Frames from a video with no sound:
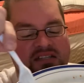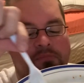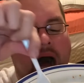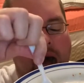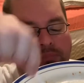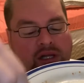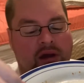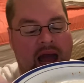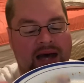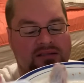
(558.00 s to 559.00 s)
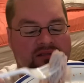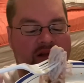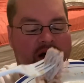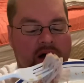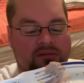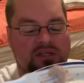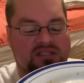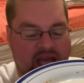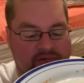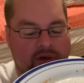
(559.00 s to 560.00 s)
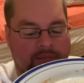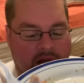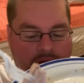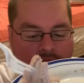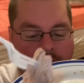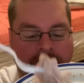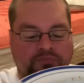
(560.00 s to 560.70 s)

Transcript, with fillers: popular as the, the savory mangú